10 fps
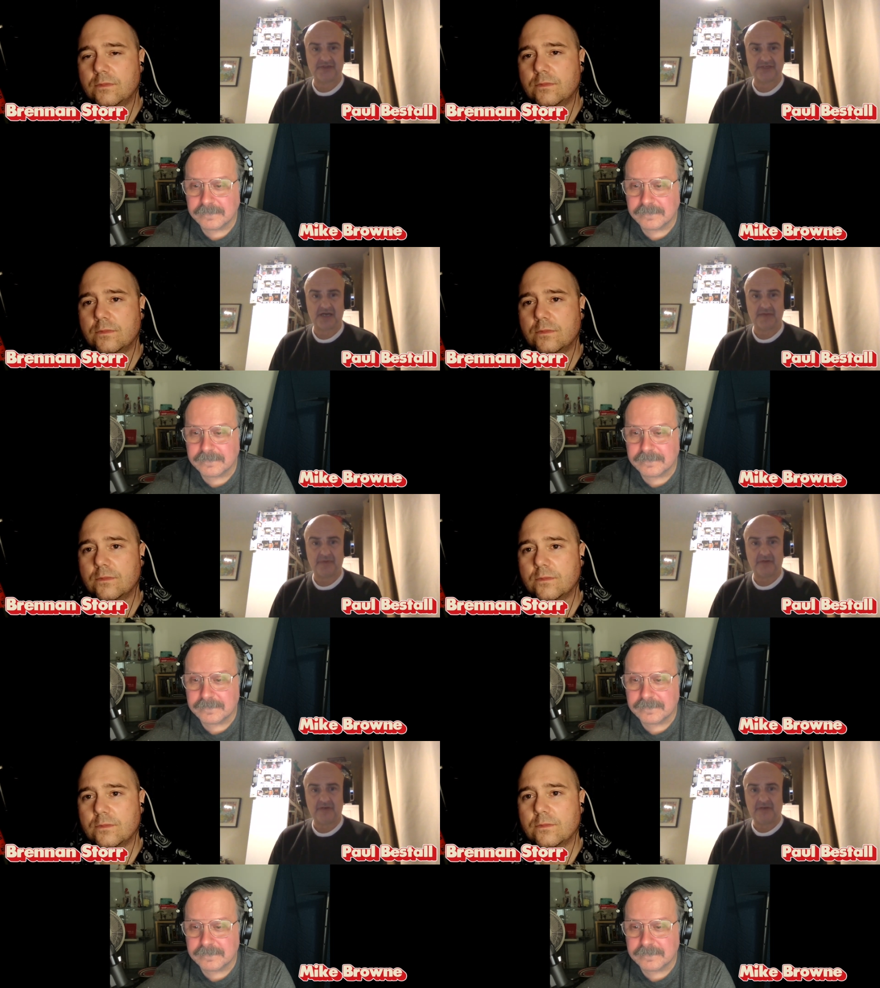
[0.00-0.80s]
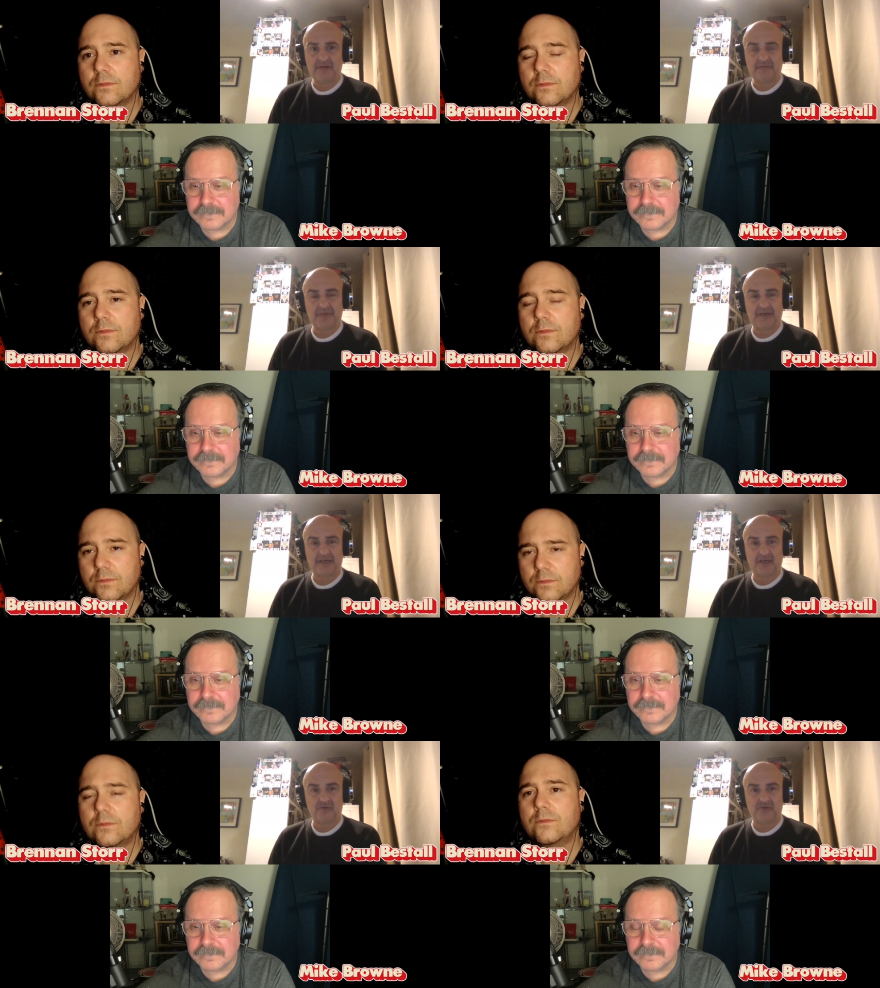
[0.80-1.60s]
Speaker 1: time.
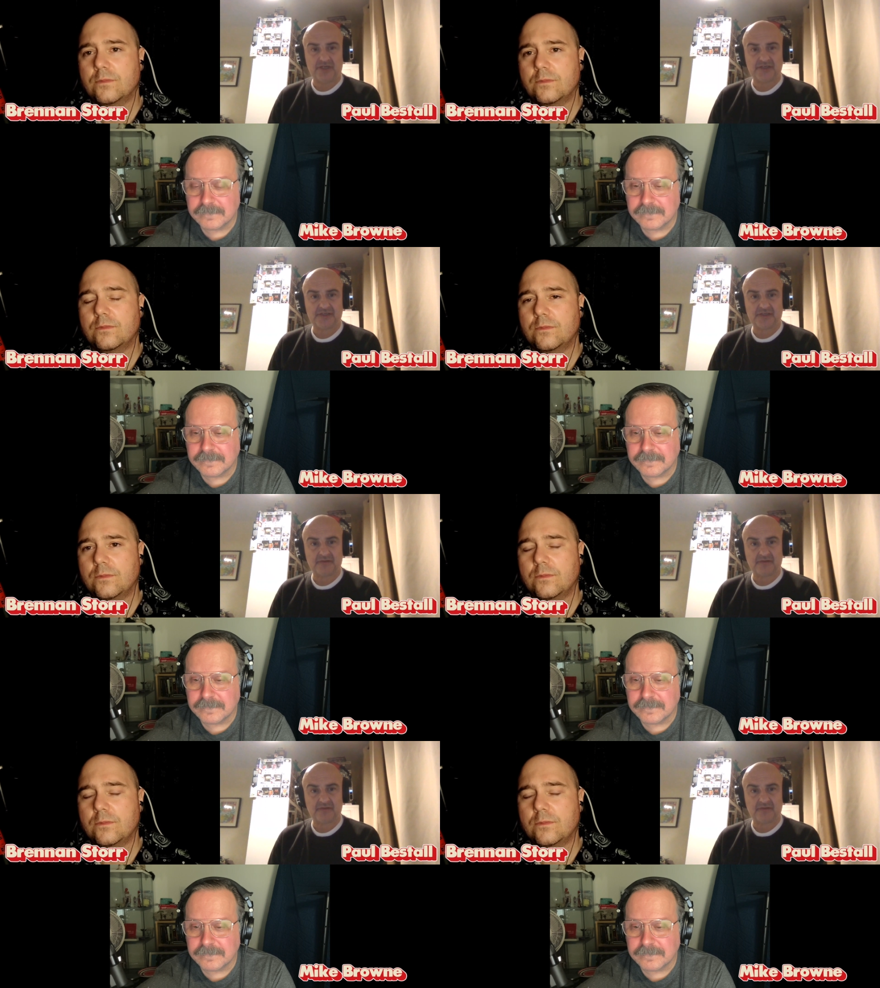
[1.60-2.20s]
By goodness.